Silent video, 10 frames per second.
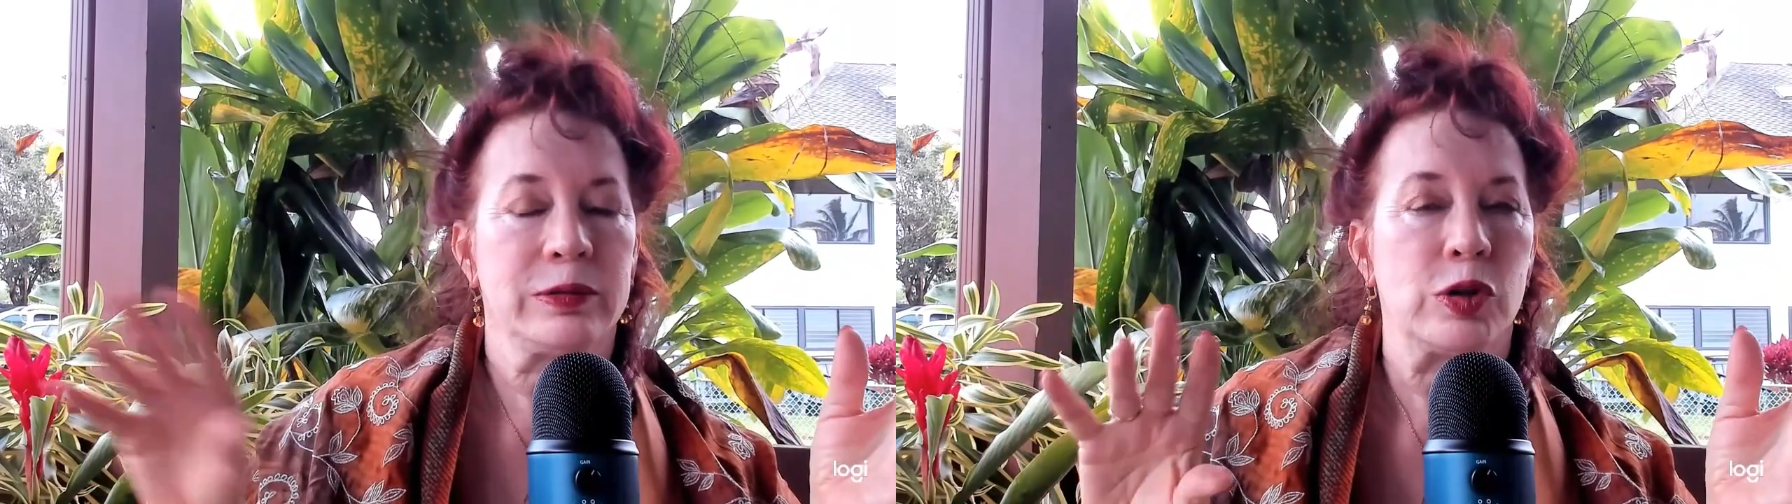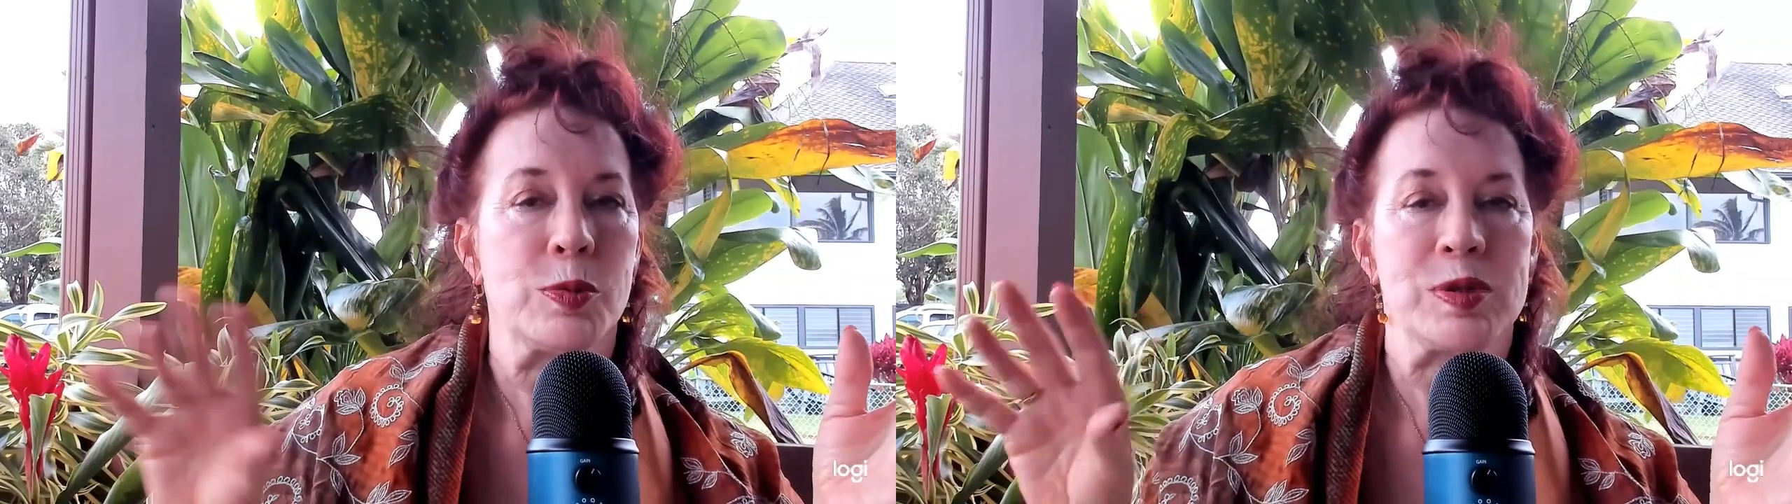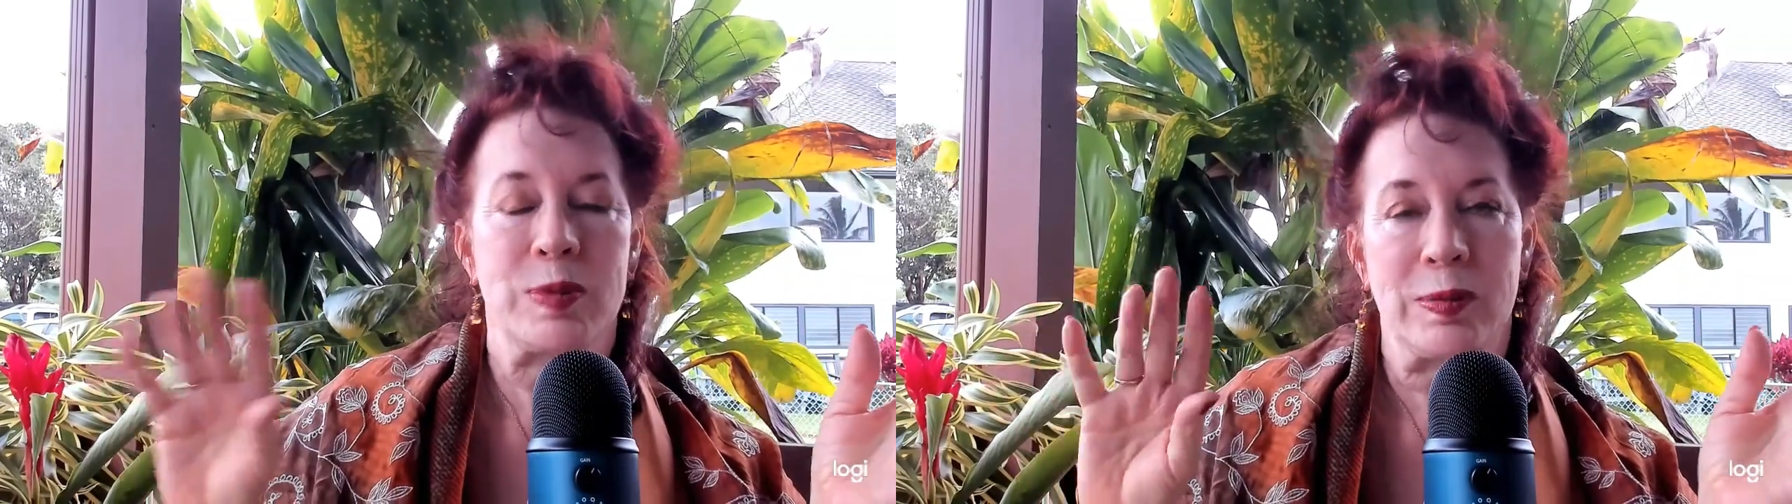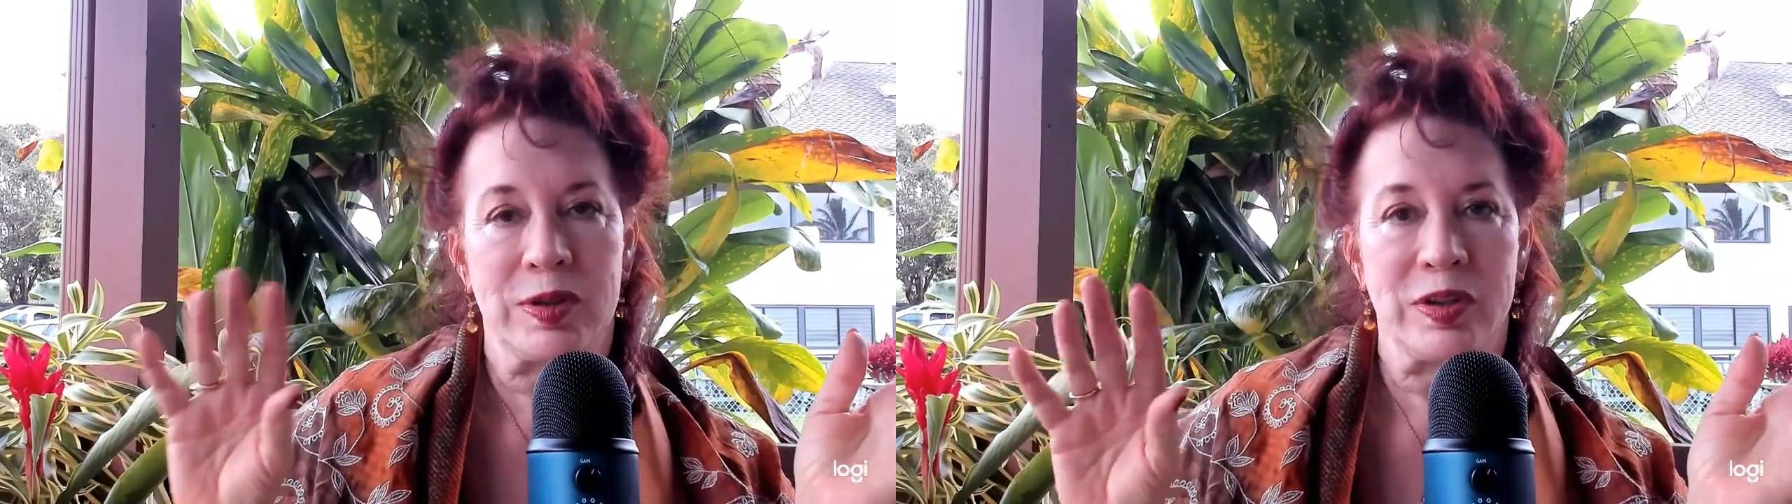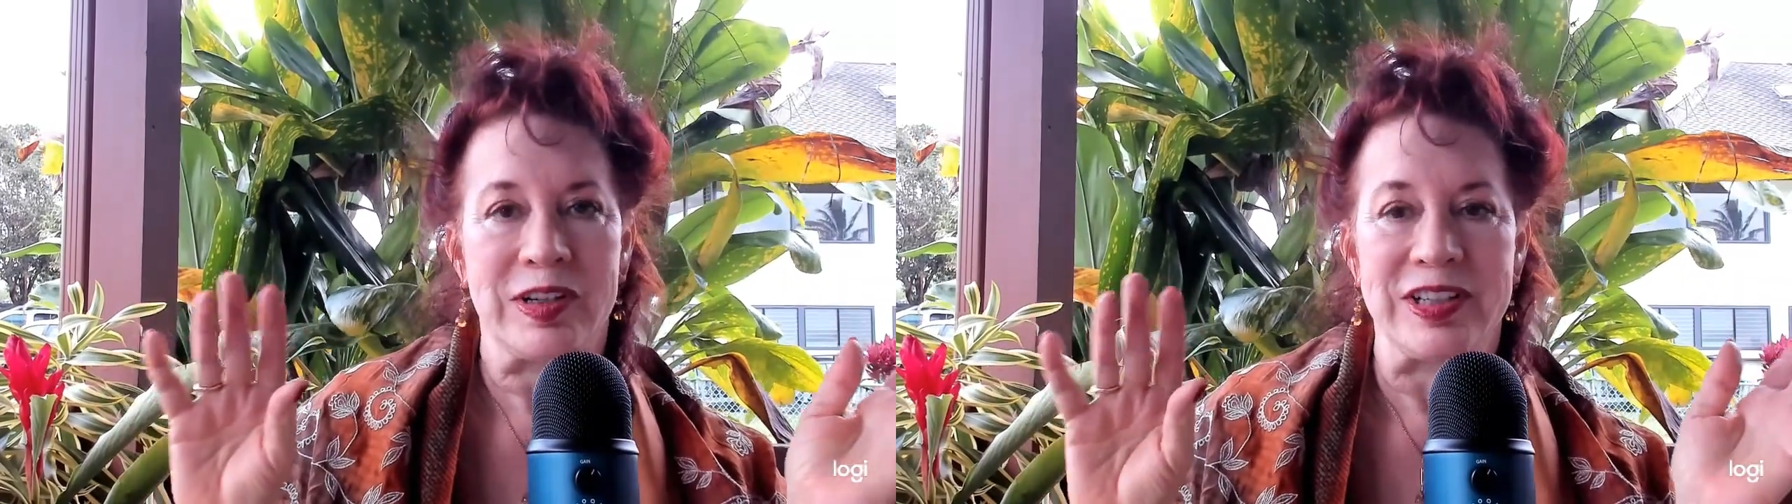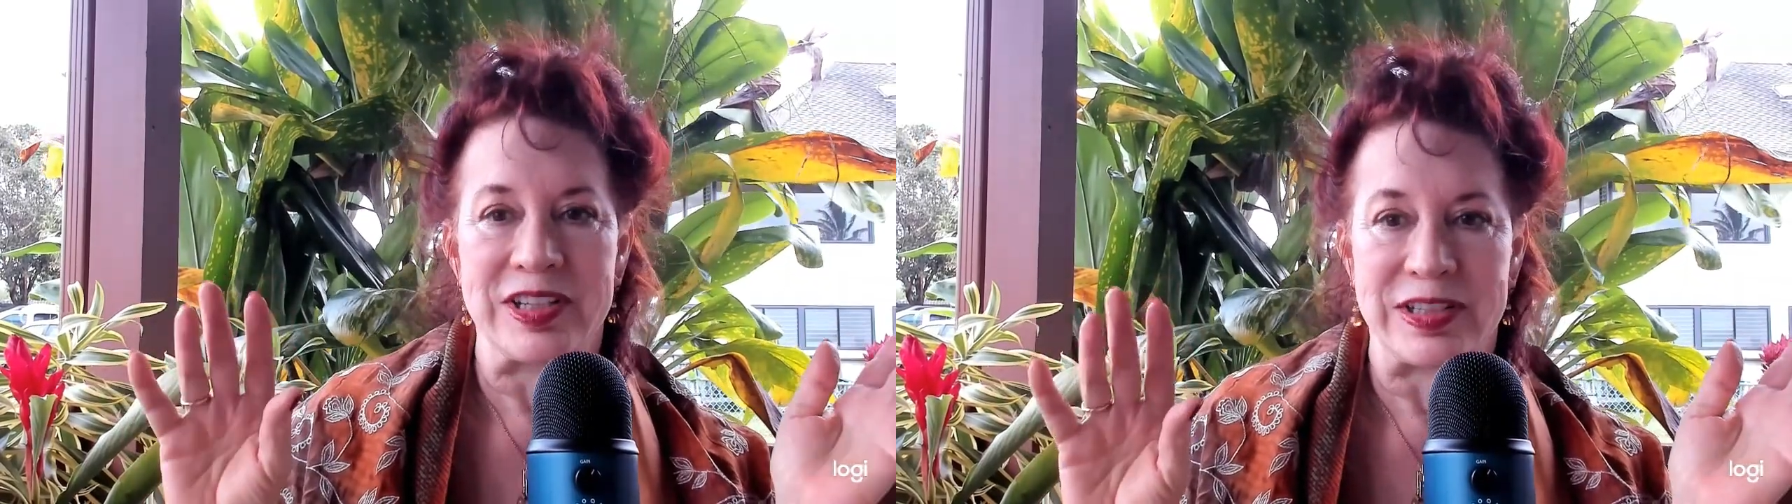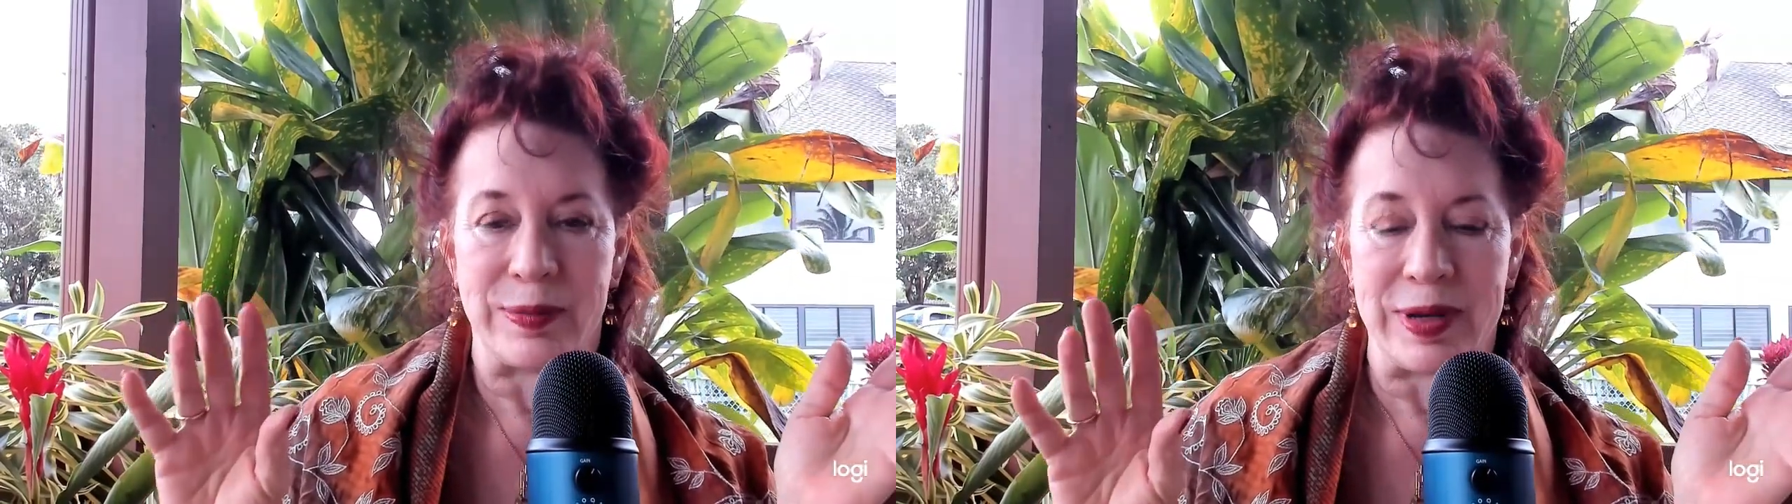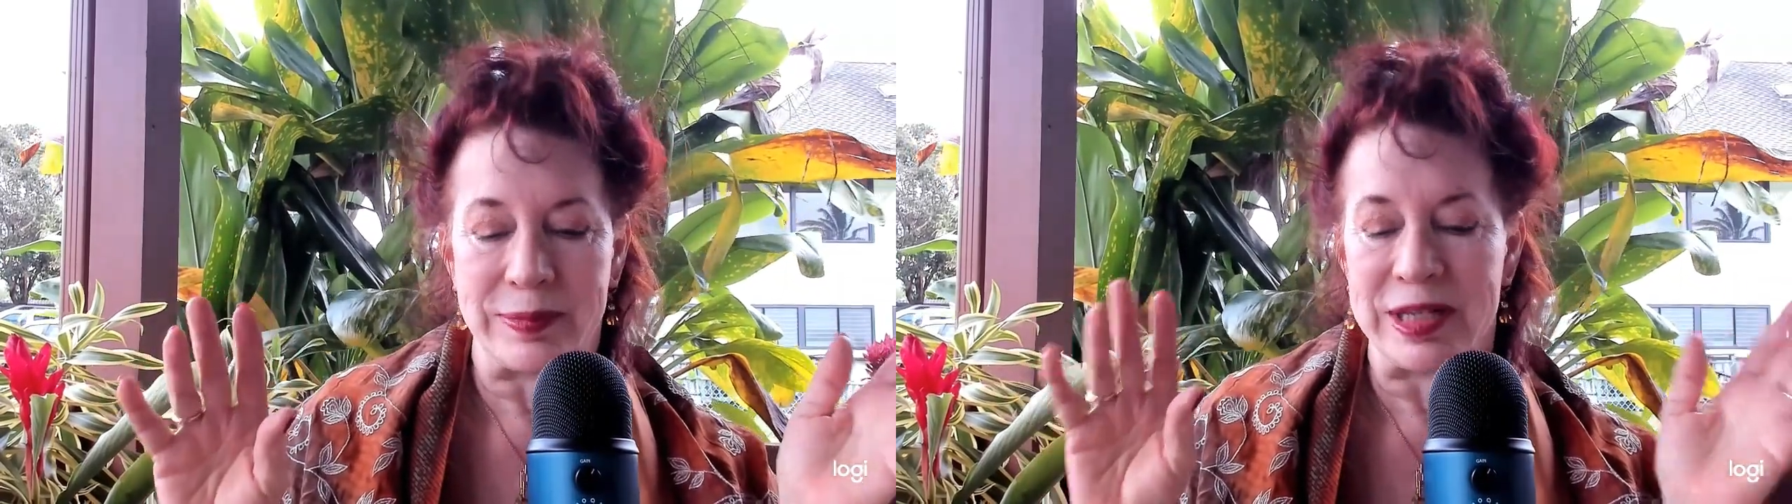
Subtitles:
ropes while we're learning to swim.